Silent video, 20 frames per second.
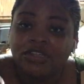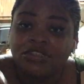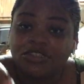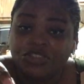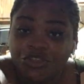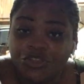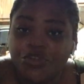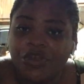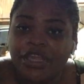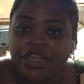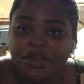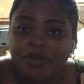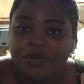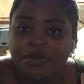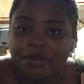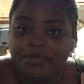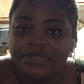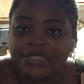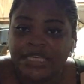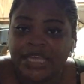Do you hear what
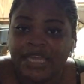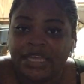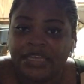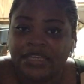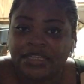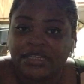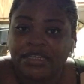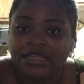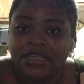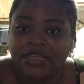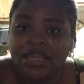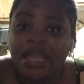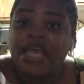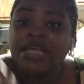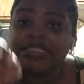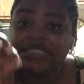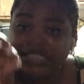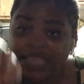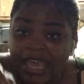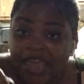I'm saying?
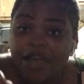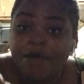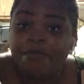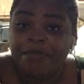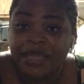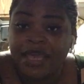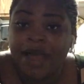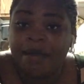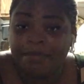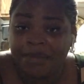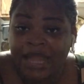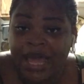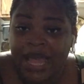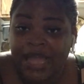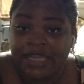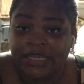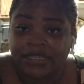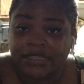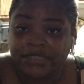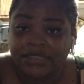Tell me I'm
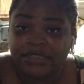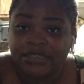lying.